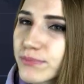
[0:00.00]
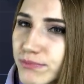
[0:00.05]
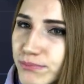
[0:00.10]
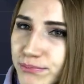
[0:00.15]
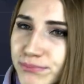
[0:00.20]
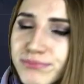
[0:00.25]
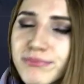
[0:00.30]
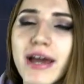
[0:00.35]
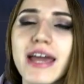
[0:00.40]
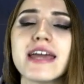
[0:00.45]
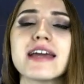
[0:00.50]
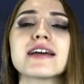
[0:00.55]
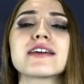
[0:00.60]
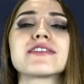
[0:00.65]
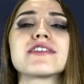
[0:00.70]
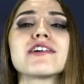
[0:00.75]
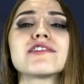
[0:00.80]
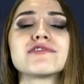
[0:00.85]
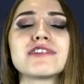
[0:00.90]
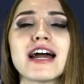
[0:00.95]
make
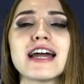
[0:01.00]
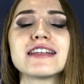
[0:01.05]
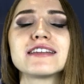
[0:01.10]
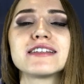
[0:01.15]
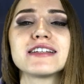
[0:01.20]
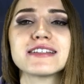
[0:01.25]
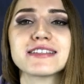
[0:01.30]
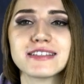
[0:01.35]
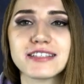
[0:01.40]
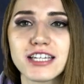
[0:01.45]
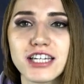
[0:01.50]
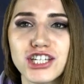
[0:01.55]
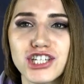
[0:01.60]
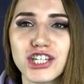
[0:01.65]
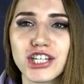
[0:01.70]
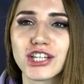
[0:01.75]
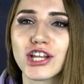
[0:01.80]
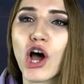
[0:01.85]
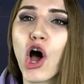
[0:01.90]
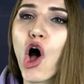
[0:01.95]
the right
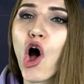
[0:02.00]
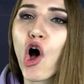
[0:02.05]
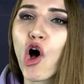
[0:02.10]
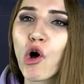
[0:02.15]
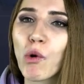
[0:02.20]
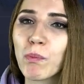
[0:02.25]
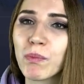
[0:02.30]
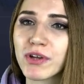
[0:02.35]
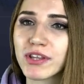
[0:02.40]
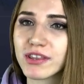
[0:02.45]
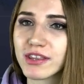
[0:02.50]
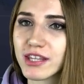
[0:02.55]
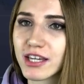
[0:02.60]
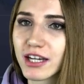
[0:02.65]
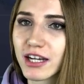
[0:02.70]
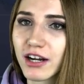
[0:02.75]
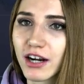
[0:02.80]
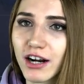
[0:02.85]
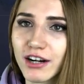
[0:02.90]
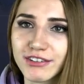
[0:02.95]
decision, open the
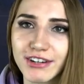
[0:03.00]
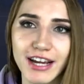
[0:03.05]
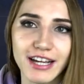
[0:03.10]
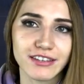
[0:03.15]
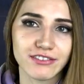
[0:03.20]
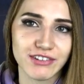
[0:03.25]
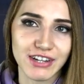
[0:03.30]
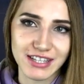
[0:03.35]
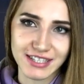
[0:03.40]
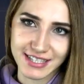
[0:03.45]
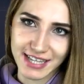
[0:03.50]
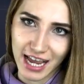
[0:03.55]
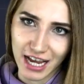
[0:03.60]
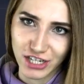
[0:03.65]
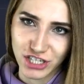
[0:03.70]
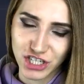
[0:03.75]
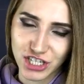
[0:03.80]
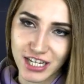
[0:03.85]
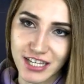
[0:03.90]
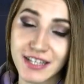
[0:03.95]
correct
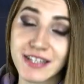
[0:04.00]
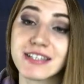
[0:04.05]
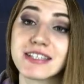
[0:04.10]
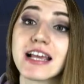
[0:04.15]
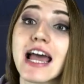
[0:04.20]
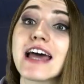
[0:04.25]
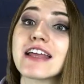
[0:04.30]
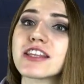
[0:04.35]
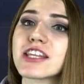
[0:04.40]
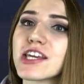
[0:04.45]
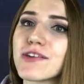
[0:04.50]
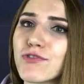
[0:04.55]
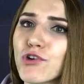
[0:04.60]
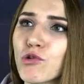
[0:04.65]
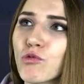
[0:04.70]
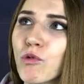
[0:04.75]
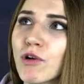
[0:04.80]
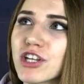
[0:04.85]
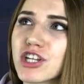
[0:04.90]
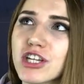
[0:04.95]
transactions. And if
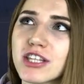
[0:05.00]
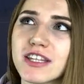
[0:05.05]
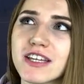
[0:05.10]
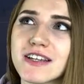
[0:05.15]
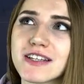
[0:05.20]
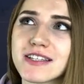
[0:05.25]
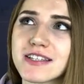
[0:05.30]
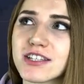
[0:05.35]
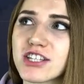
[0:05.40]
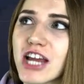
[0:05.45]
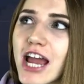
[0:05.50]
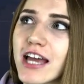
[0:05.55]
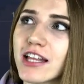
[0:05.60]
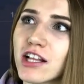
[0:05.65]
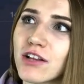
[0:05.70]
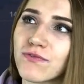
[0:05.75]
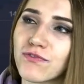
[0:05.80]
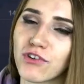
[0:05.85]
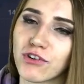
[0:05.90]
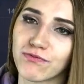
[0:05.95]
you're watching this
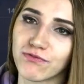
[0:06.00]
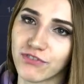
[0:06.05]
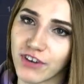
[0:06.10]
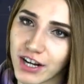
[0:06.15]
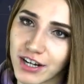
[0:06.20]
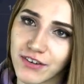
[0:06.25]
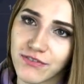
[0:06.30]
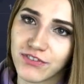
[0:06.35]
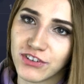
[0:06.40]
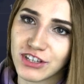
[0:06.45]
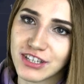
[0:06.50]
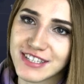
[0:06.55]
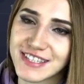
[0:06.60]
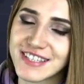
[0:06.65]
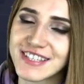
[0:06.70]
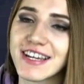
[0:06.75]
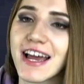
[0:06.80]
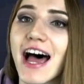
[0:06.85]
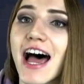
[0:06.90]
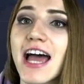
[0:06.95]
channel for very
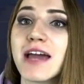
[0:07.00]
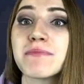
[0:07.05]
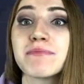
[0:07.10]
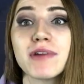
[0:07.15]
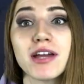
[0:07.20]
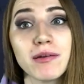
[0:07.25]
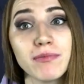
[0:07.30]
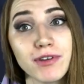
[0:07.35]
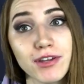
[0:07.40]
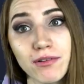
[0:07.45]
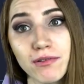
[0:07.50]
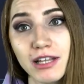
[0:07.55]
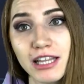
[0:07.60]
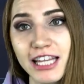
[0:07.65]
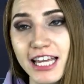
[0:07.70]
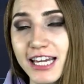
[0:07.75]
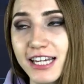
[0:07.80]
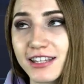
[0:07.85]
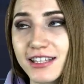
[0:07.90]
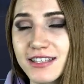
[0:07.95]
first time, maybe you will
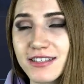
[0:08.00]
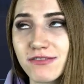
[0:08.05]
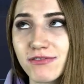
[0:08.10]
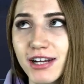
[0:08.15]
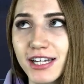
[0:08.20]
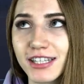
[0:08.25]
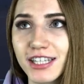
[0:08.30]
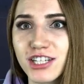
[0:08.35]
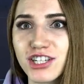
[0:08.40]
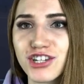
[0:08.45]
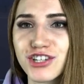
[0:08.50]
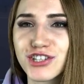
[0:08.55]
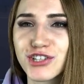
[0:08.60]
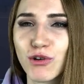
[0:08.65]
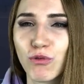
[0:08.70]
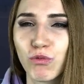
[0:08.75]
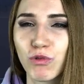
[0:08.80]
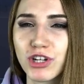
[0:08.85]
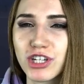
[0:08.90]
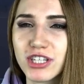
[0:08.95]
like this strategy,
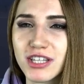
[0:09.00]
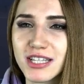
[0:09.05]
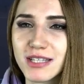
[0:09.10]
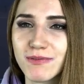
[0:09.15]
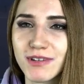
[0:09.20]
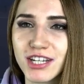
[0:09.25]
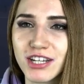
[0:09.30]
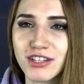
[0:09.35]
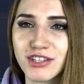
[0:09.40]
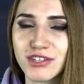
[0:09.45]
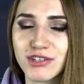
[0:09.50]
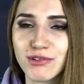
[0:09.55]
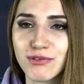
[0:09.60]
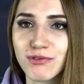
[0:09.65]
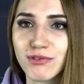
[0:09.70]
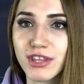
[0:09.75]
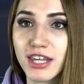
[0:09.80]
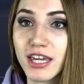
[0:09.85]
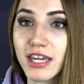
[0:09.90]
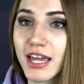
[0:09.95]
so watch this video
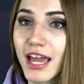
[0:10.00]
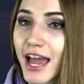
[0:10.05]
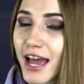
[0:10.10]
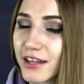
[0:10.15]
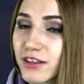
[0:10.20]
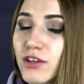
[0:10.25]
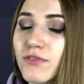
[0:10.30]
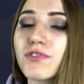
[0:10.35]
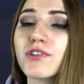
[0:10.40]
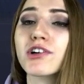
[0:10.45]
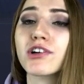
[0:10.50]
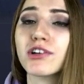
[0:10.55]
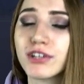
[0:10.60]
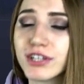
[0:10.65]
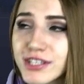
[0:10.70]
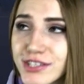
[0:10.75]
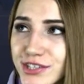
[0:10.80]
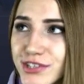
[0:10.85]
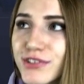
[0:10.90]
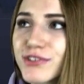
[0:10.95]
to the end. Of
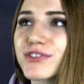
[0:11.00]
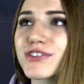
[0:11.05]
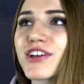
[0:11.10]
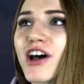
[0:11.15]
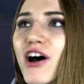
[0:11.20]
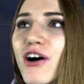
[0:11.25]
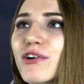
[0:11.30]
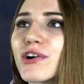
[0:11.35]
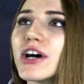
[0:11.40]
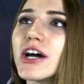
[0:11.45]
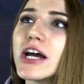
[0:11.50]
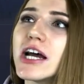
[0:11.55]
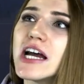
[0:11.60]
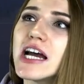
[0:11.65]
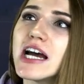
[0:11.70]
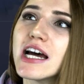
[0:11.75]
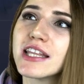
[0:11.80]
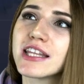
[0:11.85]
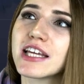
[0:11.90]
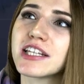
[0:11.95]
course, you know
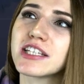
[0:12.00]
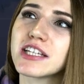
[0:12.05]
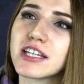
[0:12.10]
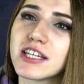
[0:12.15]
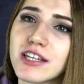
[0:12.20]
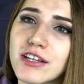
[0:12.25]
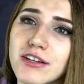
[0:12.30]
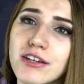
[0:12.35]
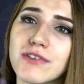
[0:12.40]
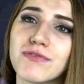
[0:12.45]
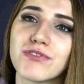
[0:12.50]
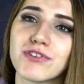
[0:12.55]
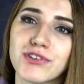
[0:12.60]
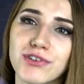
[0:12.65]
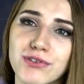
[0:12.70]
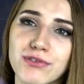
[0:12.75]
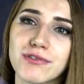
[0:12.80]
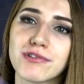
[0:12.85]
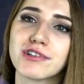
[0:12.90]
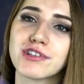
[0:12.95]
that if
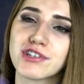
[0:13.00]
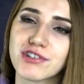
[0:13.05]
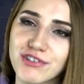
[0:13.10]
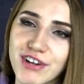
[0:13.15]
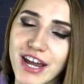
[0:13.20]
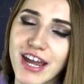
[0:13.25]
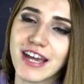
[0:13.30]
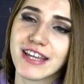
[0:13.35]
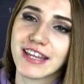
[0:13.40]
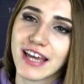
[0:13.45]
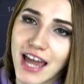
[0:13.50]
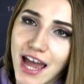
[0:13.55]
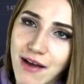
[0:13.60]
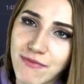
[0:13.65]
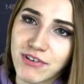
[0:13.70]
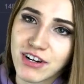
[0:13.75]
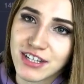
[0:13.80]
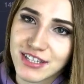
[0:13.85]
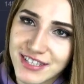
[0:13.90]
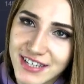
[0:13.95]
you trade
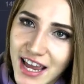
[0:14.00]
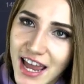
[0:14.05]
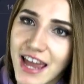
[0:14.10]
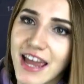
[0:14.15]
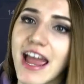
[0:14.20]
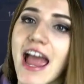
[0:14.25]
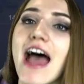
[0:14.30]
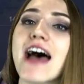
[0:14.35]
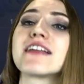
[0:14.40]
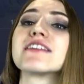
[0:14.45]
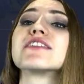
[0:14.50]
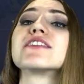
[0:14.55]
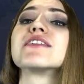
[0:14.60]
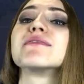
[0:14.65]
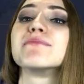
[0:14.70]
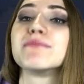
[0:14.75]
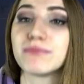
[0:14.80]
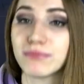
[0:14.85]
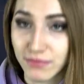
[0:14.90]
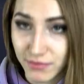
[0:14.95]
every day and
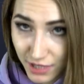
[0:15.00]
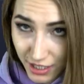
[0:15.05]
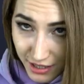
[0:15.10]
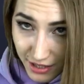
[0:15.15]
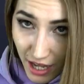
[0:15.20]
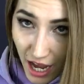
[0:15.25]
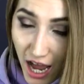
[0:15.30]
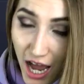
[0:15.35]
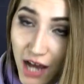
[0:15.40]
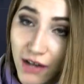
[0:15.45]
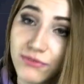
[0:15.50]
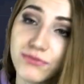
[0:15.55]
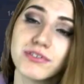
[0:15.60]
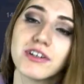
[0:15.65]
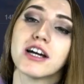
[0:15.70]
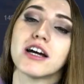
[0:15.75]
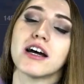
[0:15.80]
enough